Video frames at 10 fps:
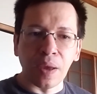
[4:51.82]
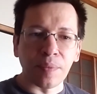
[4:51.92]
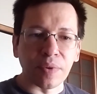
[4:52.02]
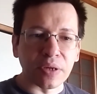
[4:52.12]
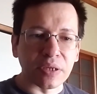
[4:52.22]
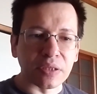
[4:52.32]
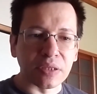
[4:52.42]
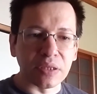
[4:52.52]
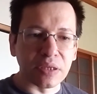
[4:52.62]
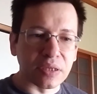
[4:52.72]
but
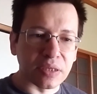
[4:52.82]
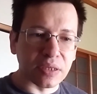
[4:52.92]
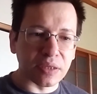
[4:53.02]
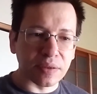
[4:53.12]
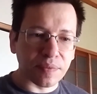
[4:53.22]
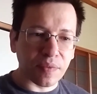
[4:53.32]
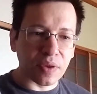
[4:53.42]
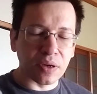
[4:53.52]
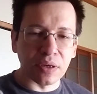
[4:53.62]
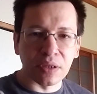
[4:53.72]
this
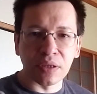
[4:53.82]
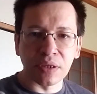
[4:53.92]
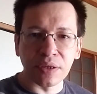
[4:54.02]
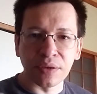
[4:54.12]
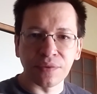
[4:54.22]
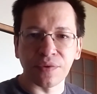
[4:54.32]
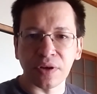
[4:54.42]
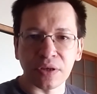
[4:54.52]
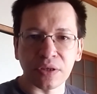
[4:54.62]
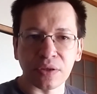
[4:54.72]
early
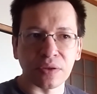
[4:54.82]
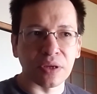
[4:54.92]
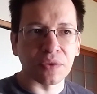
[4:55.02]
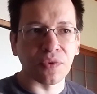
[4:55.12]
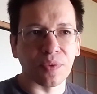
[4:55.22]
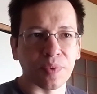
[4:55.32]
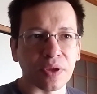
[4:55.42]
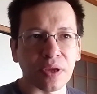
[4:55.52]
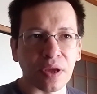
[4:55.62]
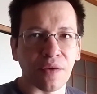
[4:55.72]
version it will
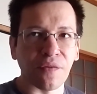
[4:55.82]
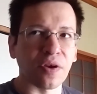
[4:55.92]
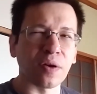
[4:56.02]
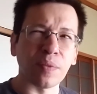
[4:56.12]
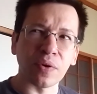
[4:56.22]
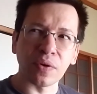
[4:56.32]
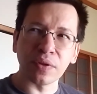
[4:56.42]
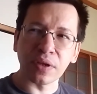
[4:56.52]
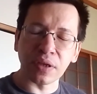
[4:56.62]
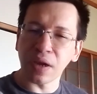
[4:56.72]
be available only
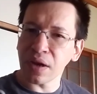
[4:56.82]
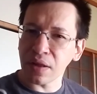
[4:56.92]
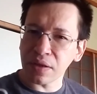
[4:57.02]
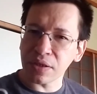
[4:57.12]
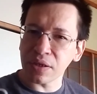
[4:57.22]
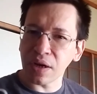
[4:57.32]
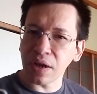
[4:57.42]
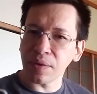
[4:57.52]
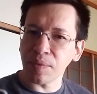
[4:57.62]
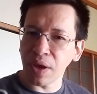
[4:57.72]
in English
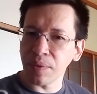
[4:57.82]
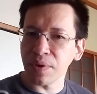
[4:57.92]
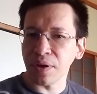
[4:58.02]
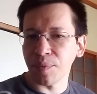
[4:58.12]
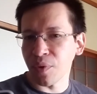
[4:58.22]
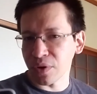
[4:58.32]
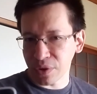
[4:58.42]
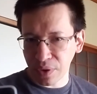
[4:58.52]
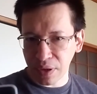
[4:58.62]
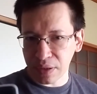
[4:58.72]
and maybe in
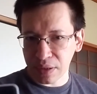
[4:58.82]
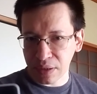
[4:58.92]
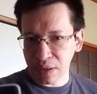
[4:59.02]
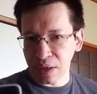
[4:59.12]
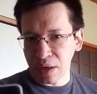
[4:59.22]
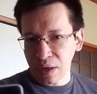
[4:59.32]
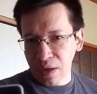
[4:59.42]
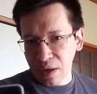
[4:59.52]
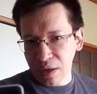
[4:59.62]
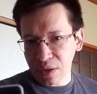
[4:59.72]
Portuguese
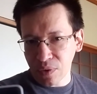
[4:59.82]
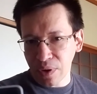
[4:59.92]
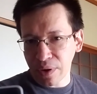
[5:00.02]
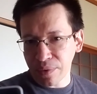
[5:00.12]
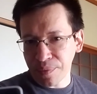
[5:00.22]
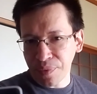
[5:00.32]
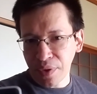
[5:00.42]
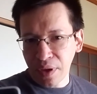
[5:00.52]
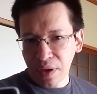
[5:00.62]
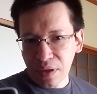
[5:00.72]
as well.
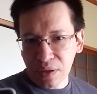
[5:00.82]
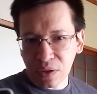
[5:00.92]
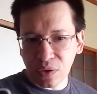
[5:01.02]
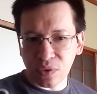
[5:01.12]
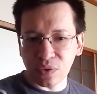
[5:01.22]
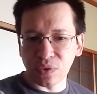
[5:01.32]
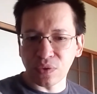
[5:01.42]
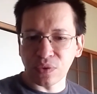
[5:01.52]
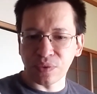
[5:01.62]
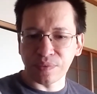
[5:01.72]

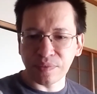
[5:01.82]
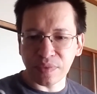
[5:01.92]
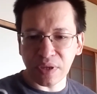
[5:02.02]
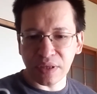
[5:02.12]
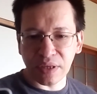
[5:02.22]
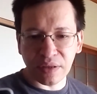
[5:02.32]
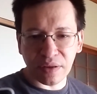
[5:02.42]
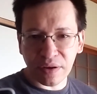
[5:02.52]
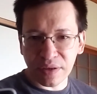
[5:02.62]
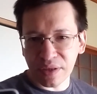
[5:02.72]
So that's it.
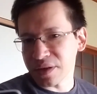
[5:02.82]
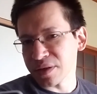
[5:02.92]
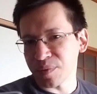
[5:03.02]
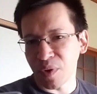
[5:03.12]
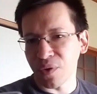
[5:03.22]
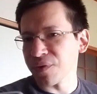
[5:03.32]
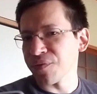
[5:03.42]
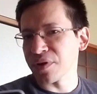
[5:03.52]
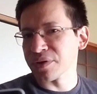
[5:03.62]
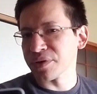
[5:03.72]
There's a small
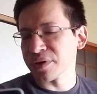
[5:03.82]
adventure